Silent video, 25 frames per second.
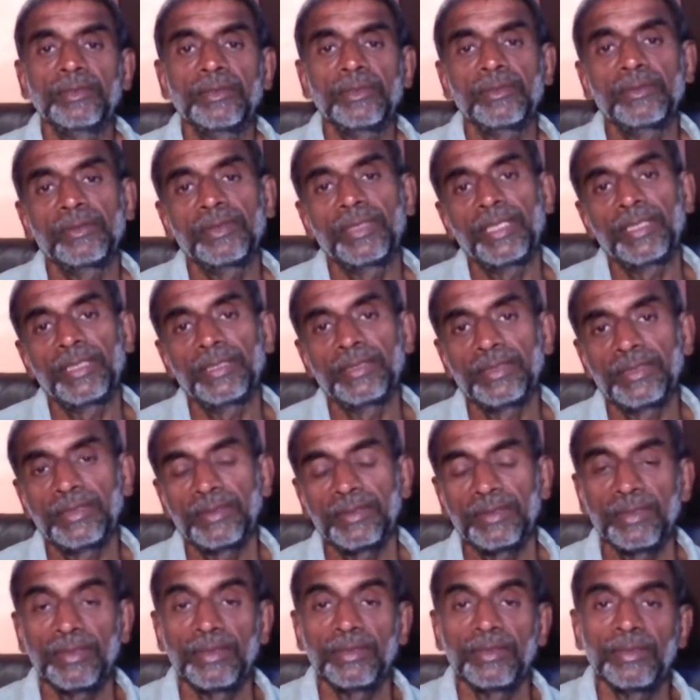So that
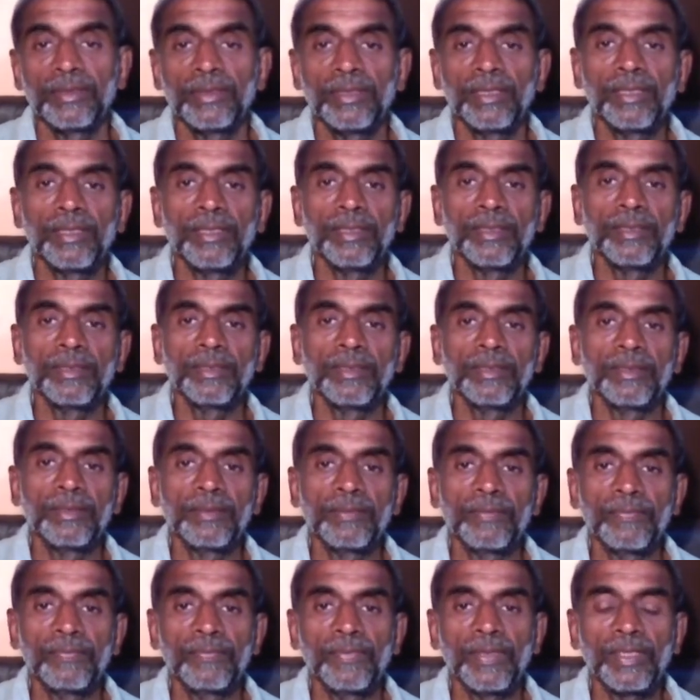is
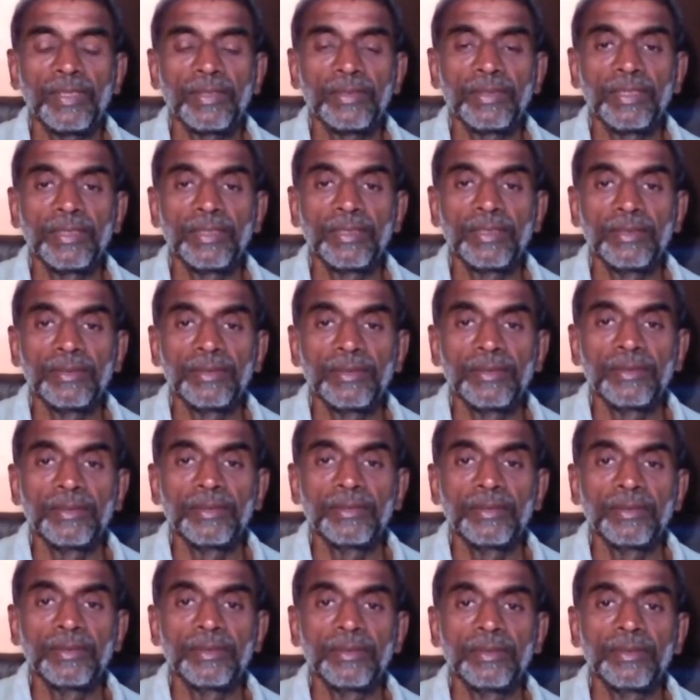one of the
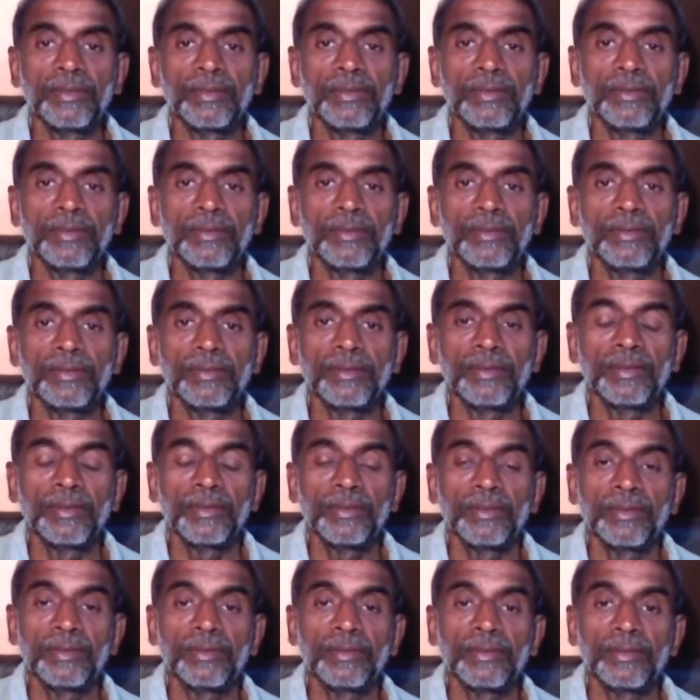uh,
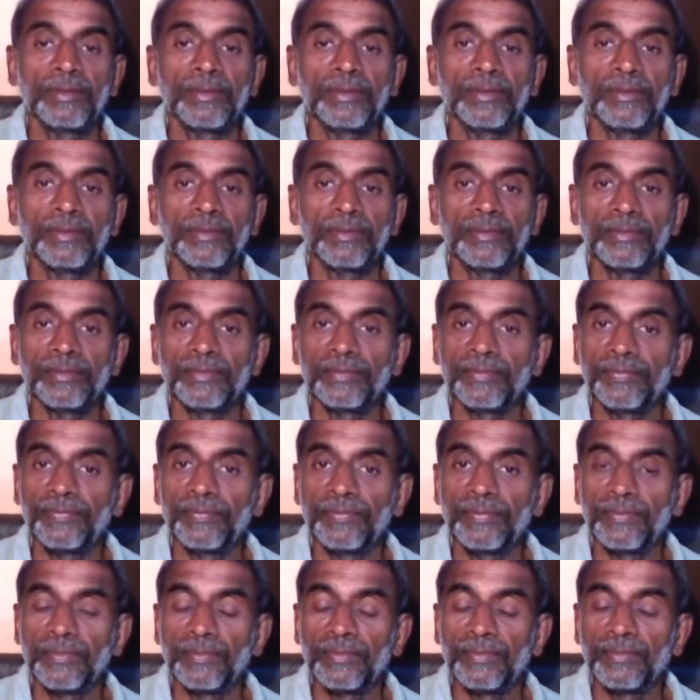uh,
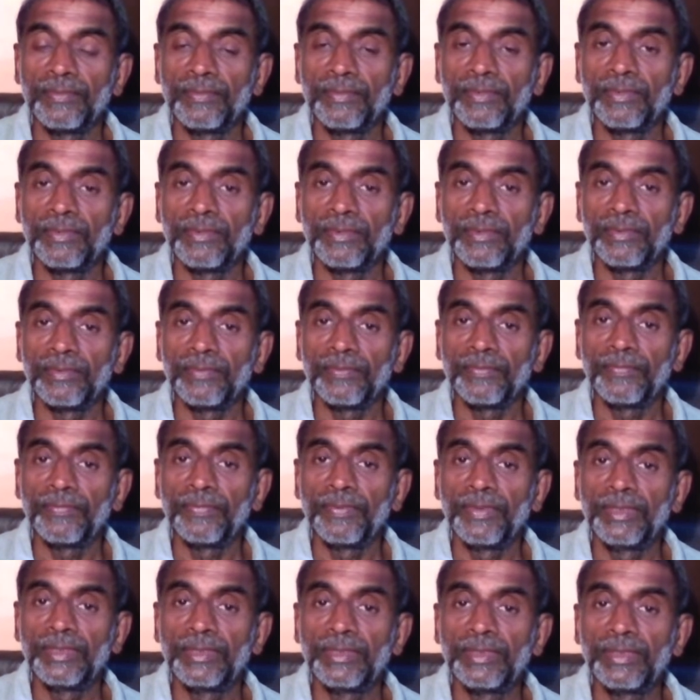
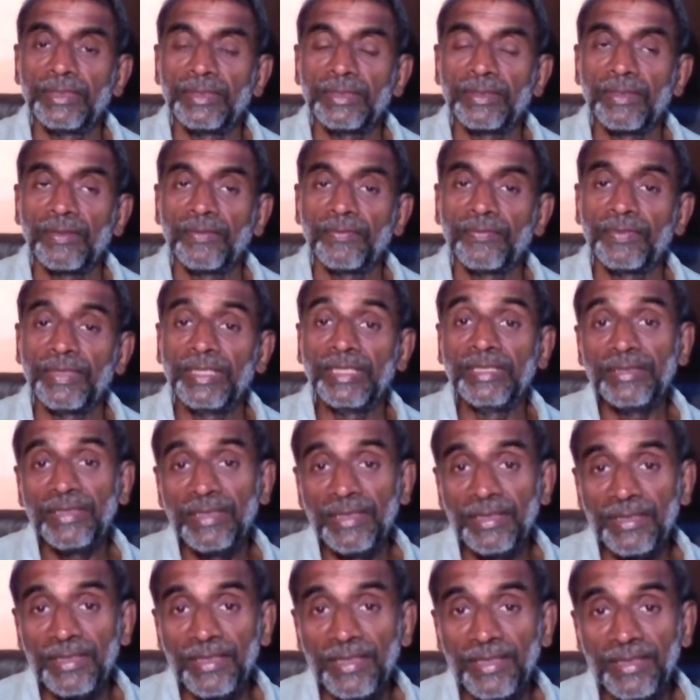features of
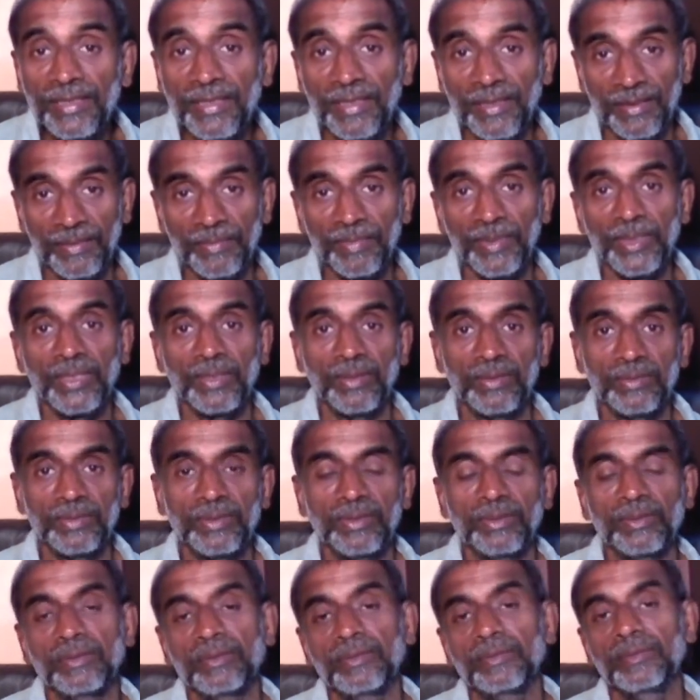ECT treatment
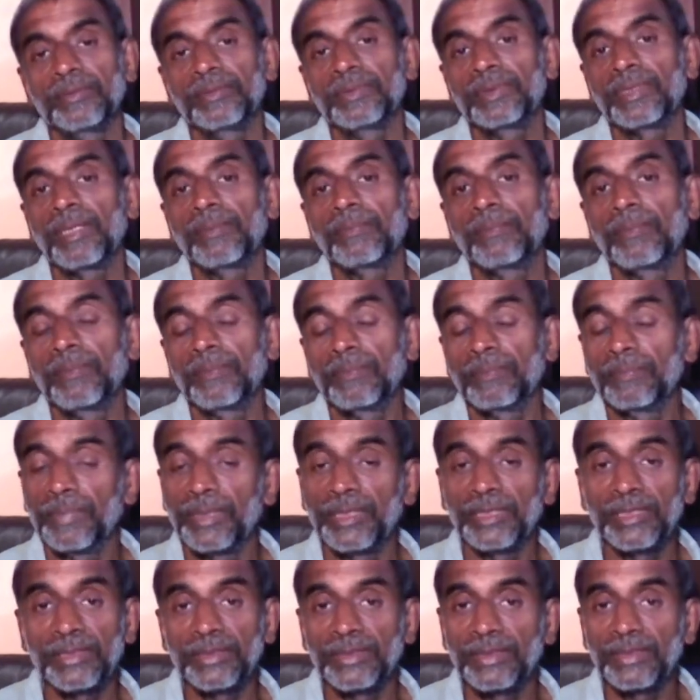also. Some
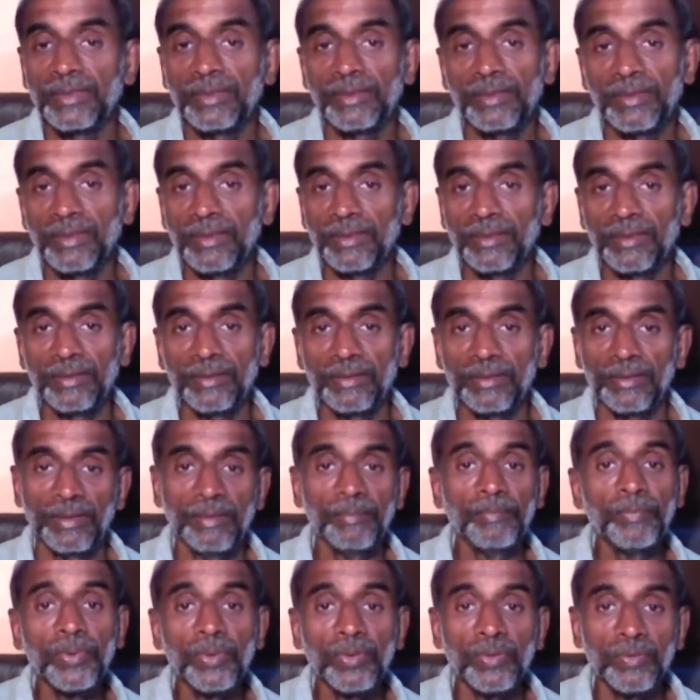patients
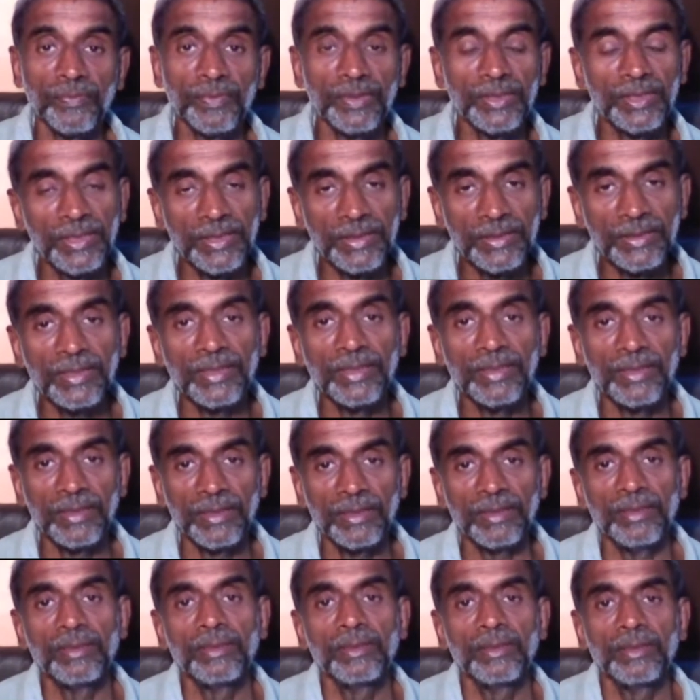improve with
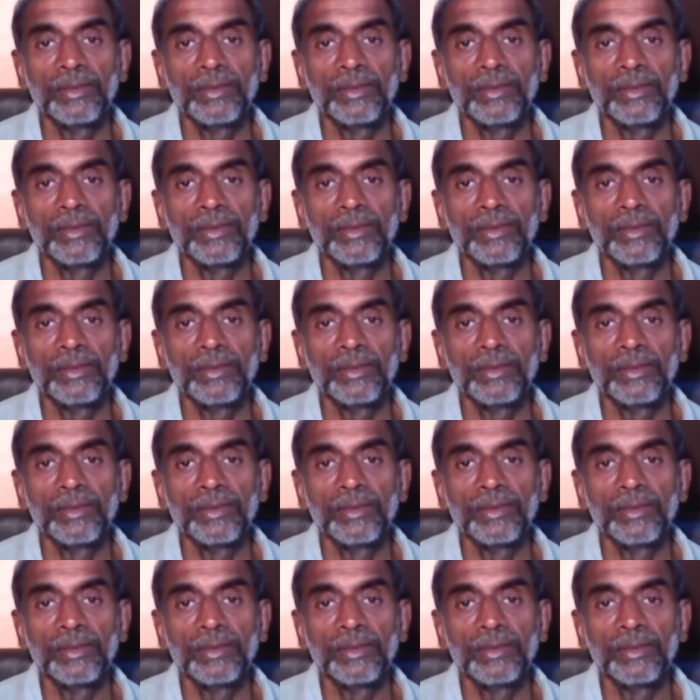ECT.